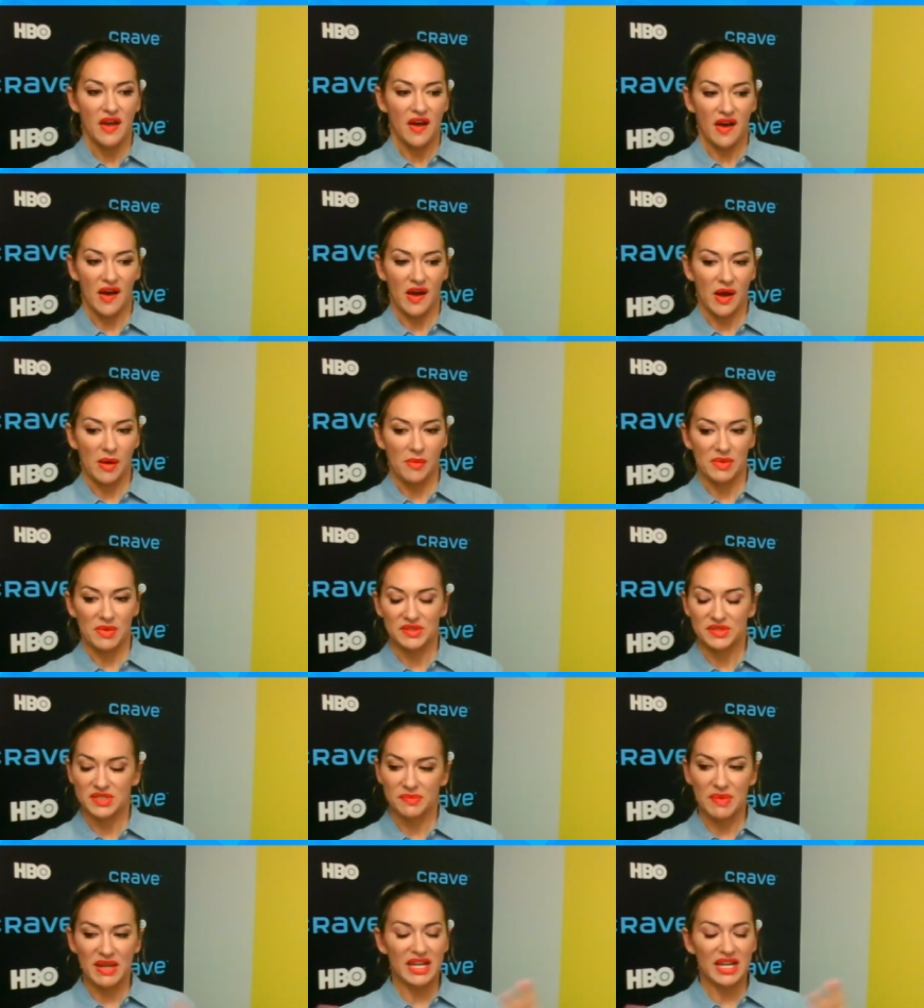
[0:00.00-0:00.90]
Um, and
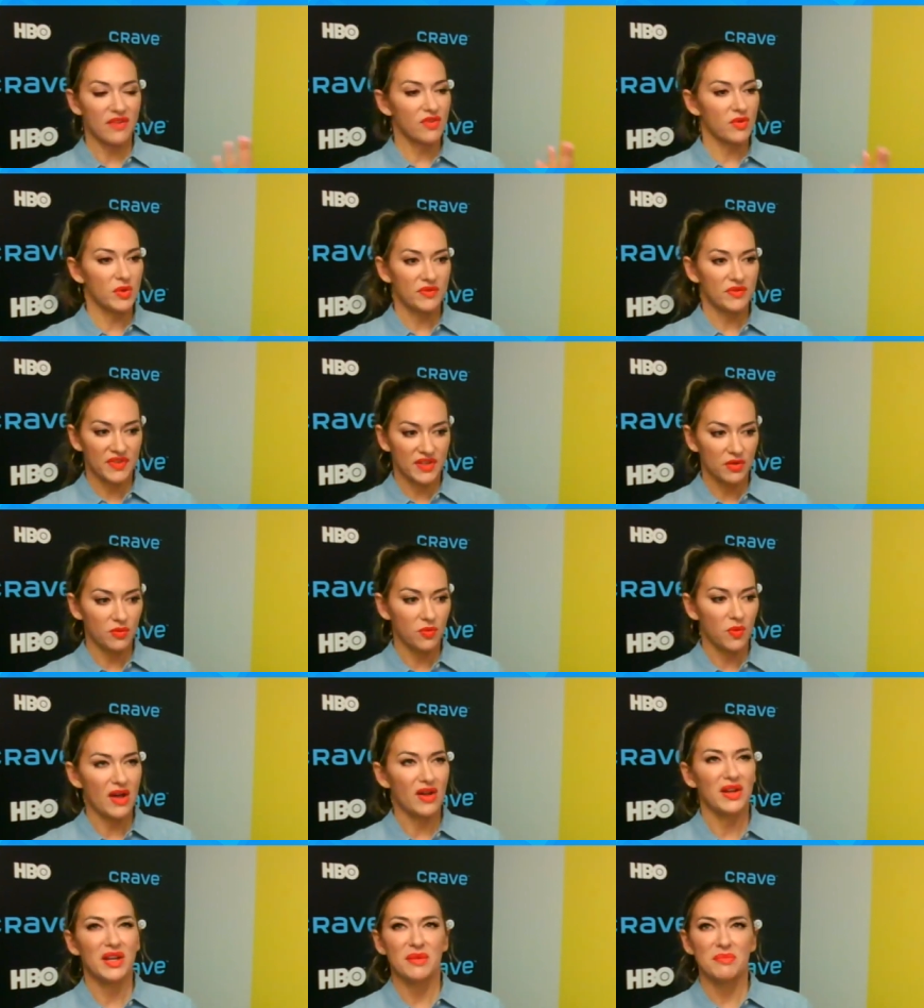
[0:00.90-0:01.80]
to make everyone feel
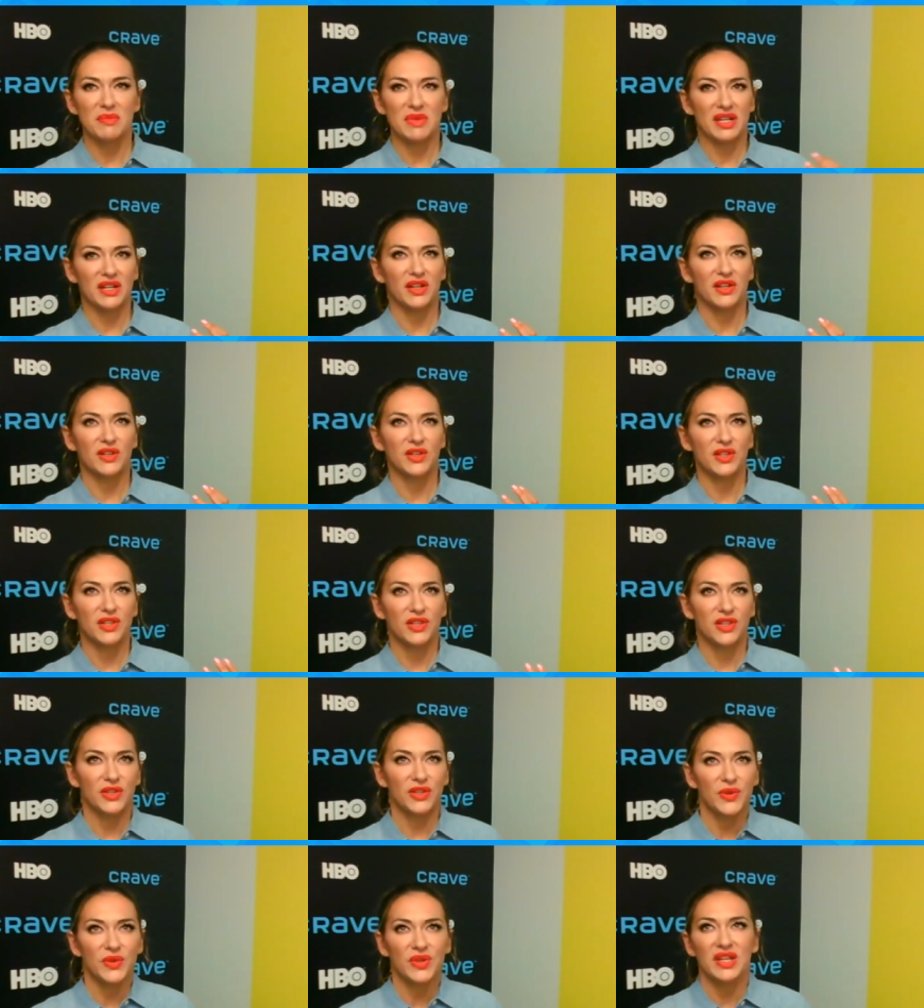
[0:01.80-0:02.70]
welcome and
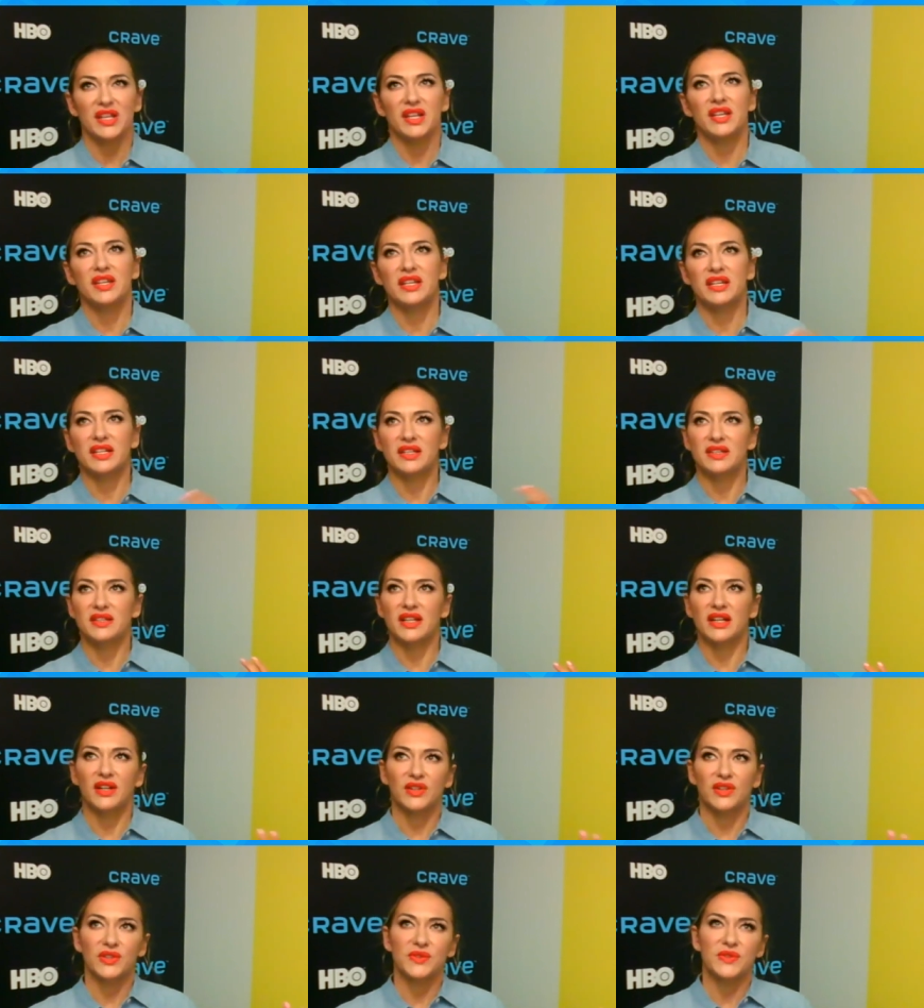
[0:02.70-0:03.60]
included and
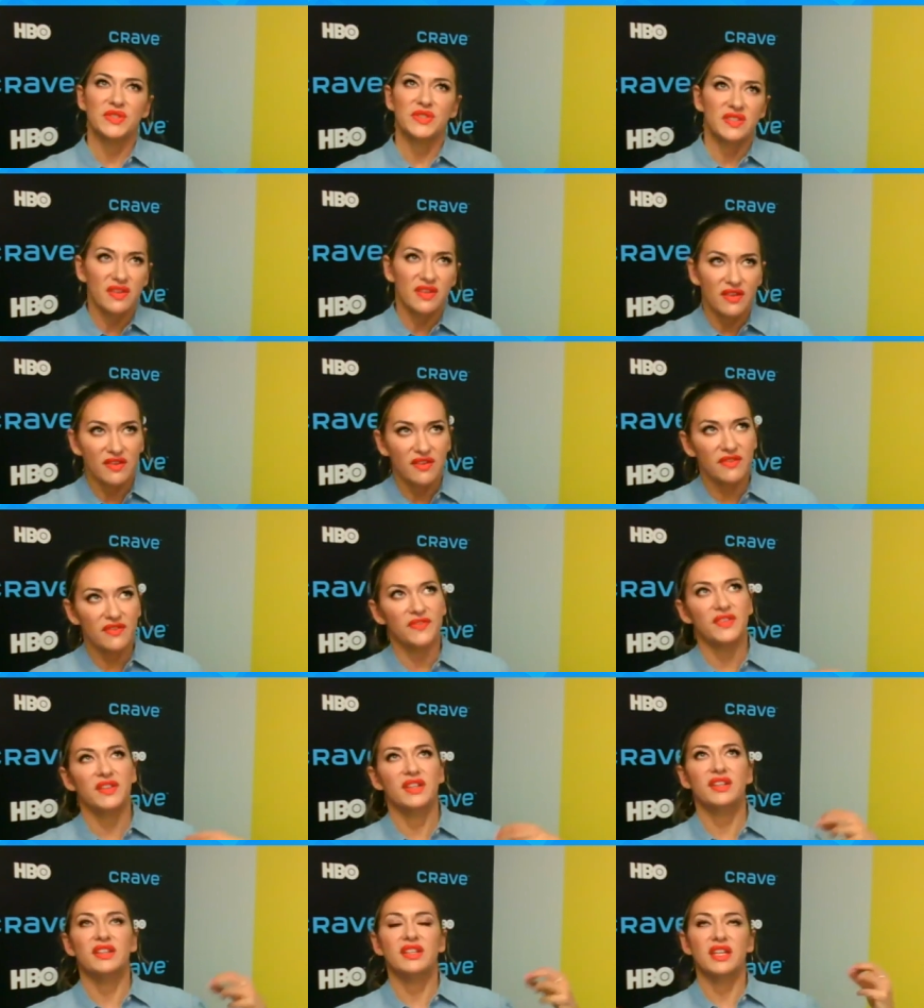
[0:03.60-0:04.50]
inclusive
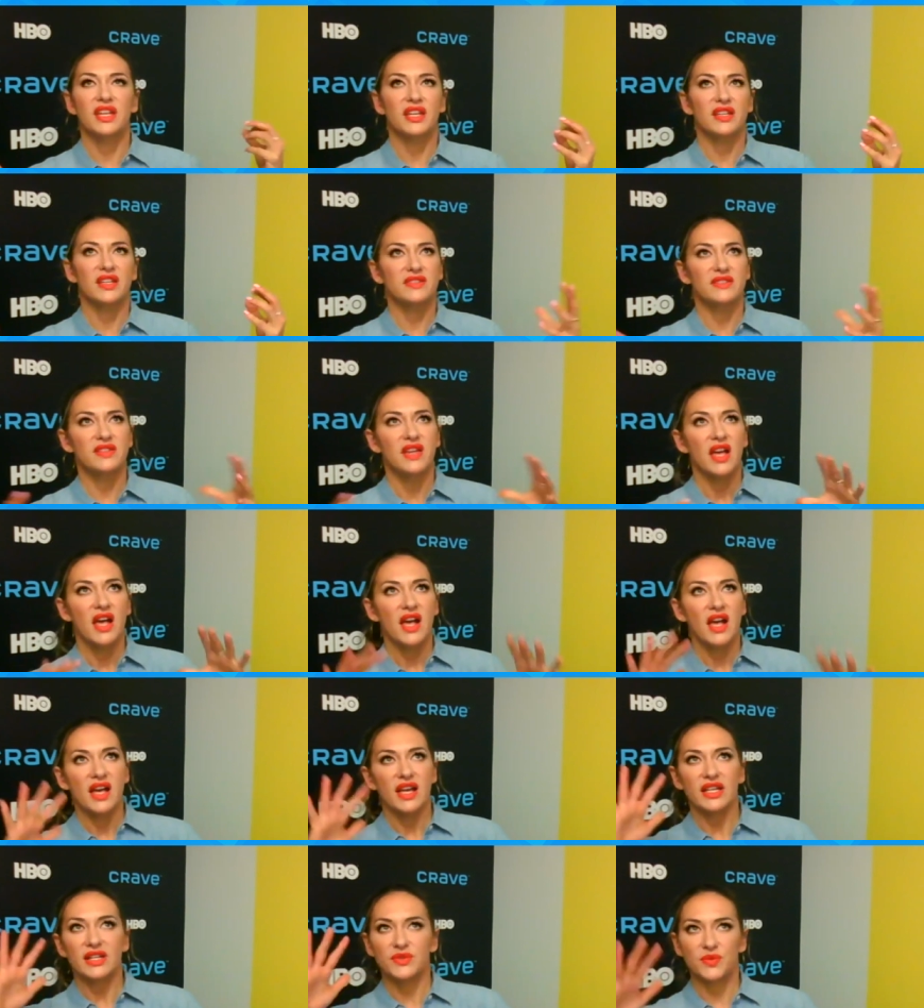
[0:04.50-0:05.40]
and he's
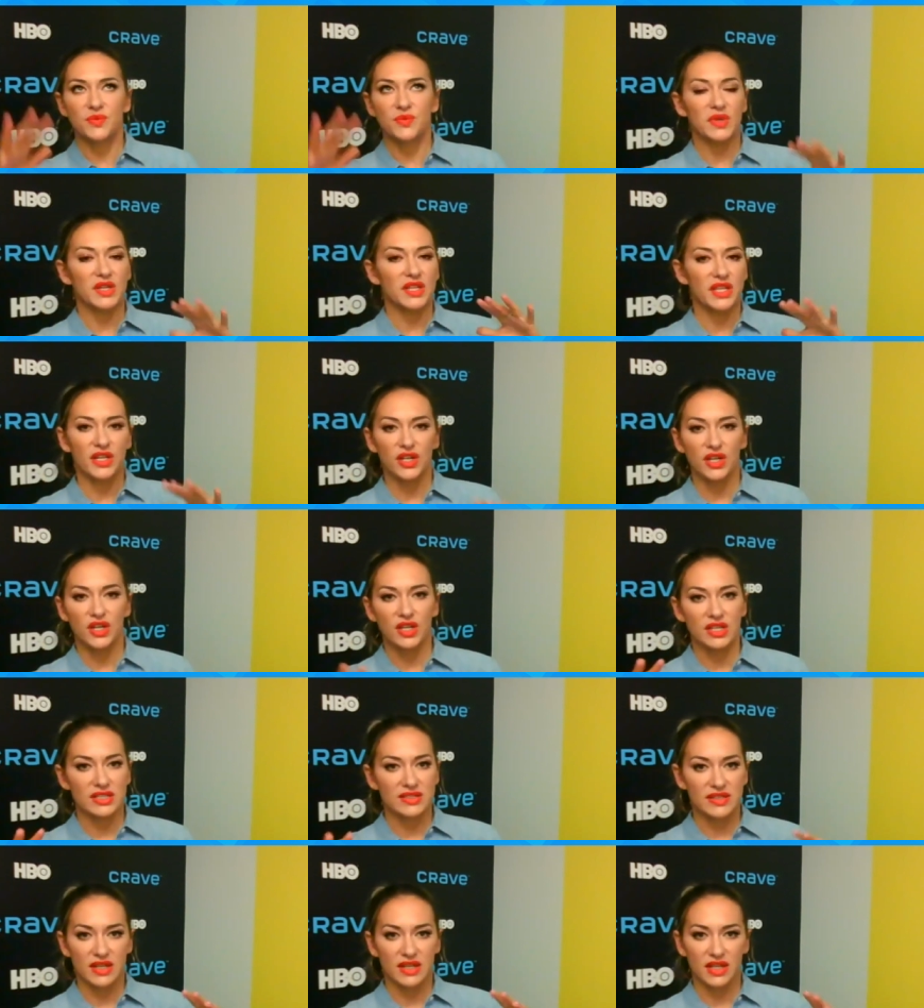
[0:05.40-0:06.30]
he's really good
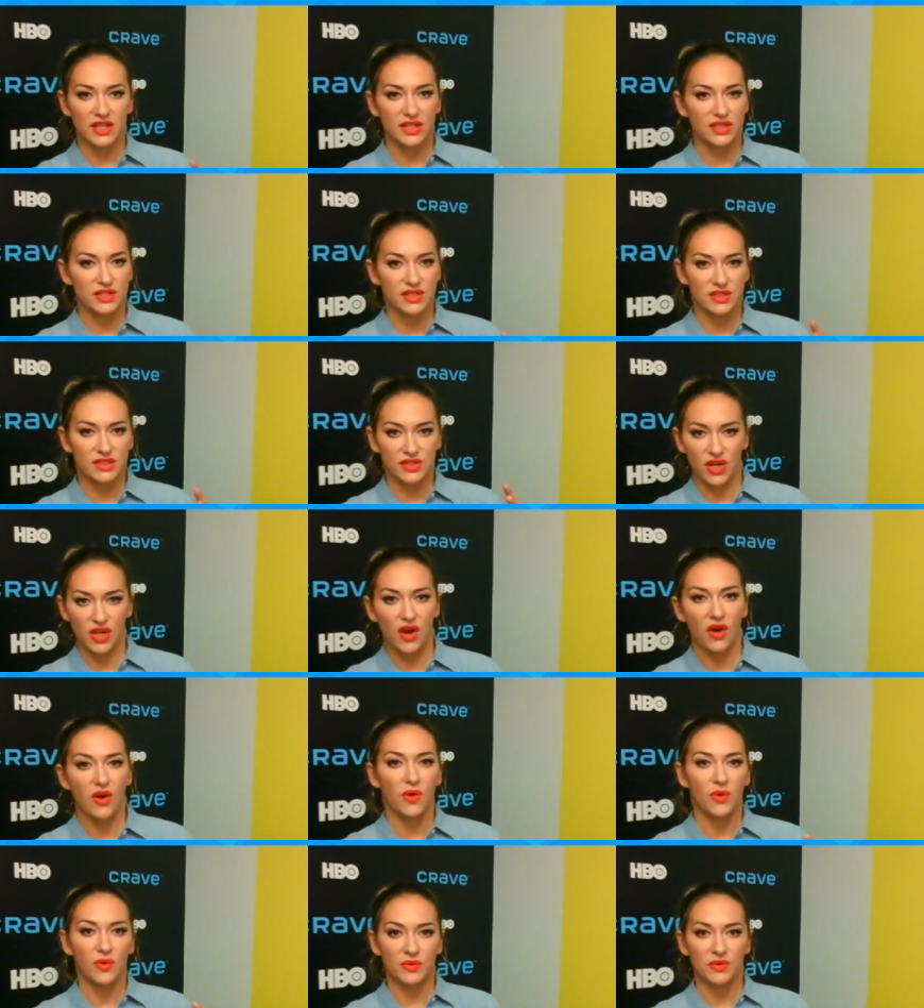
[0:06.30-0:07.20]
at setting
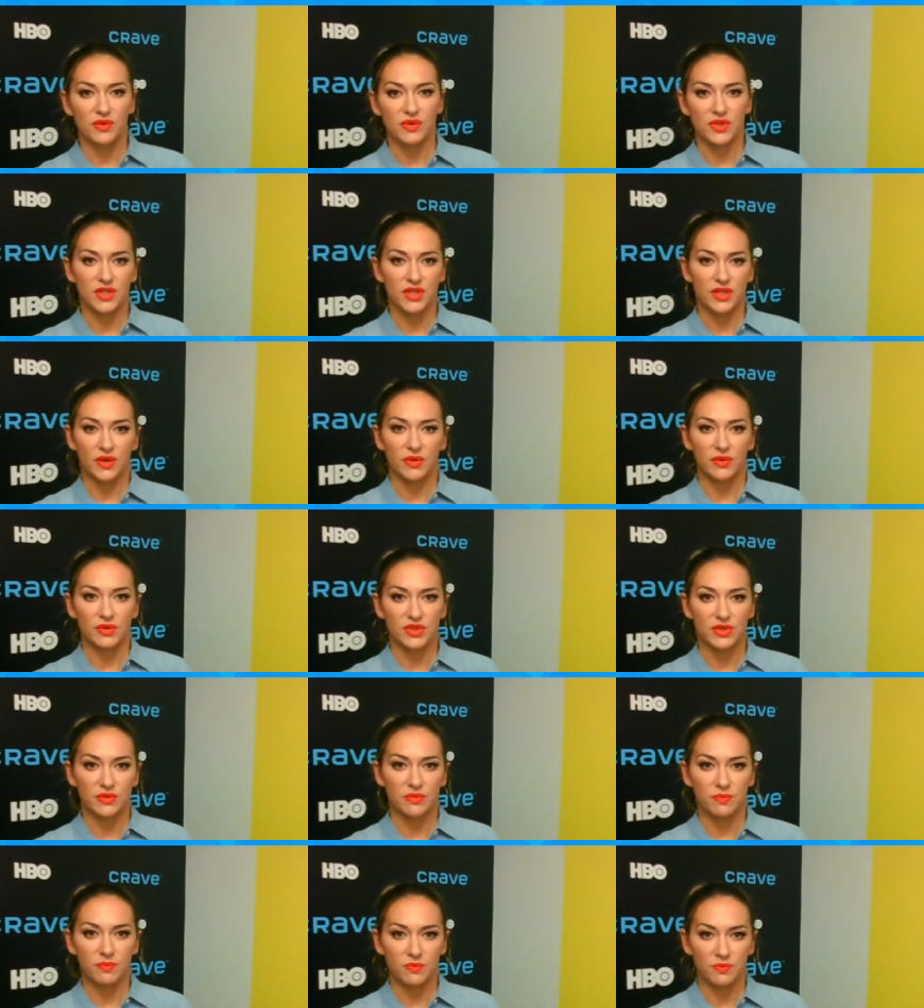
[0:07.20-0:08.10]
tone, you know,
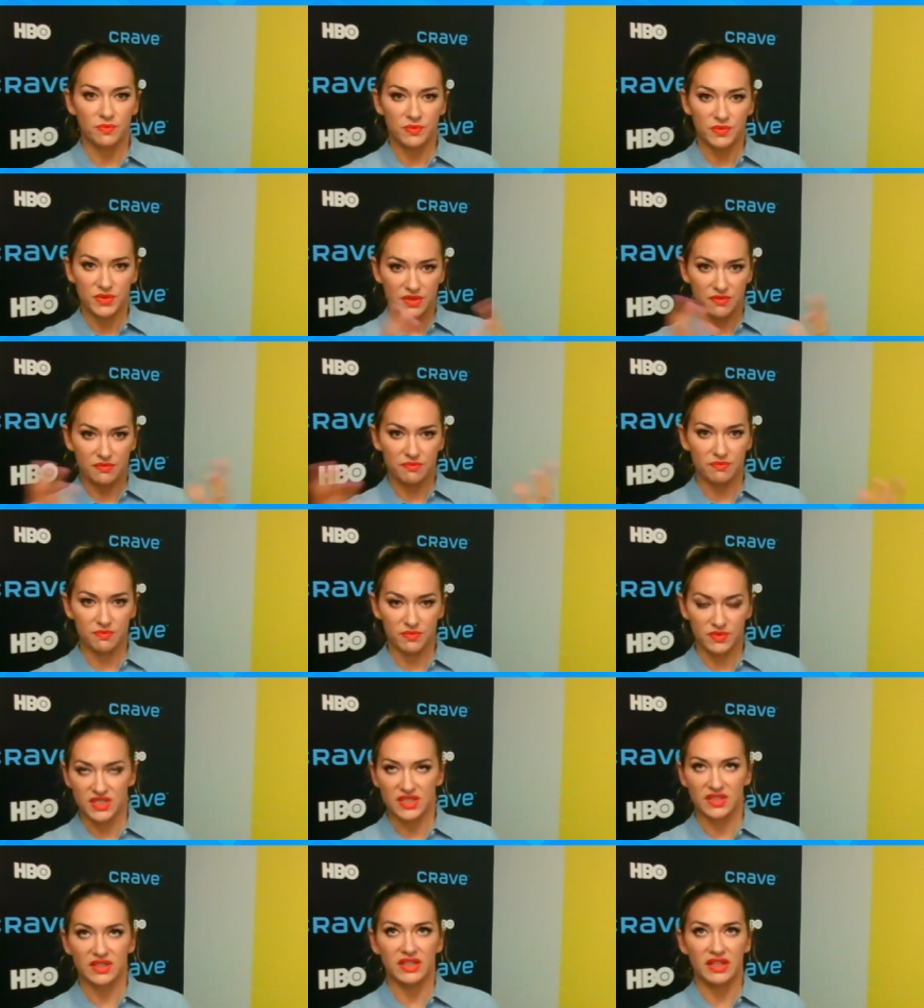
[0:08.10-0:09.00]
to to
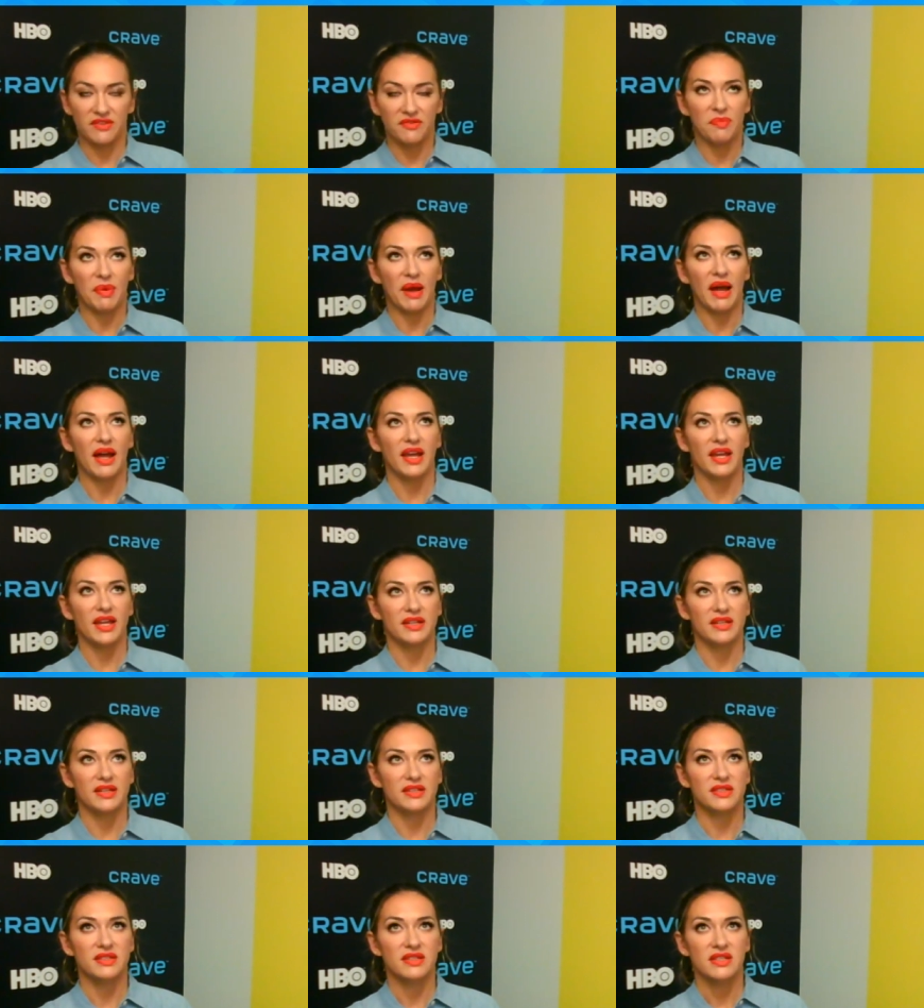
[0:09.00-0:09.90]
to live by,
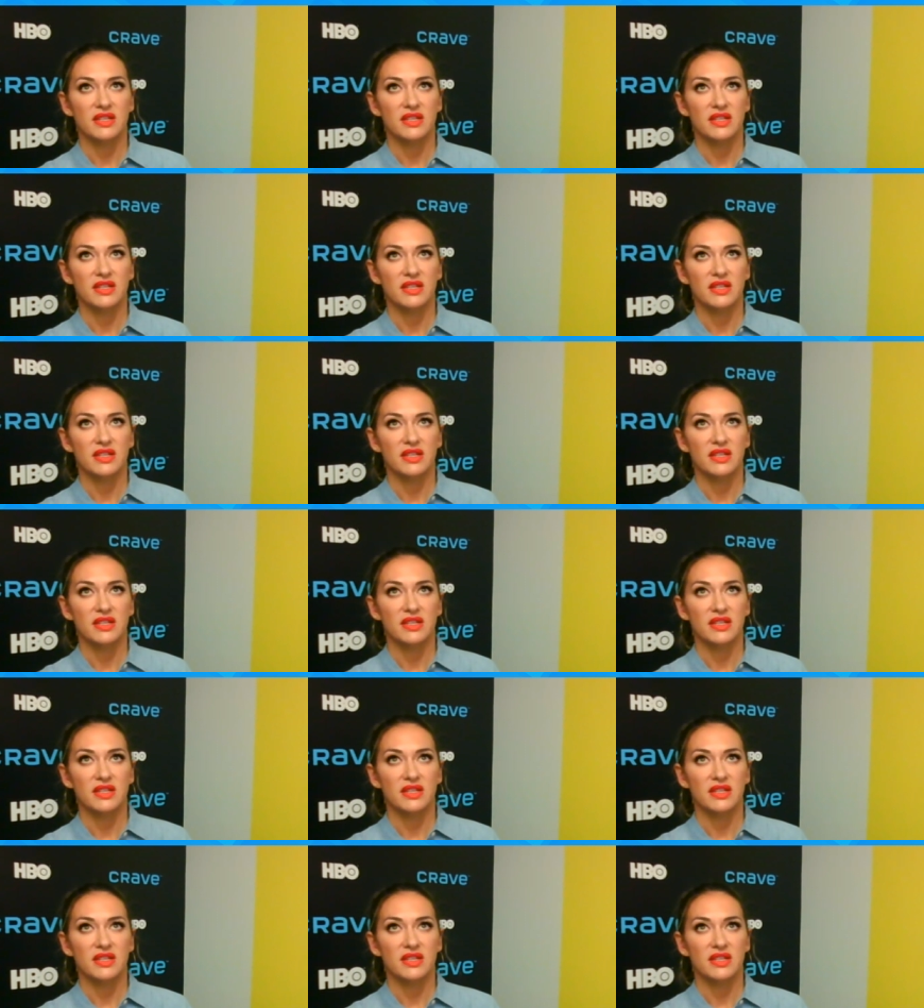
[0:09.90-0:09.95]
and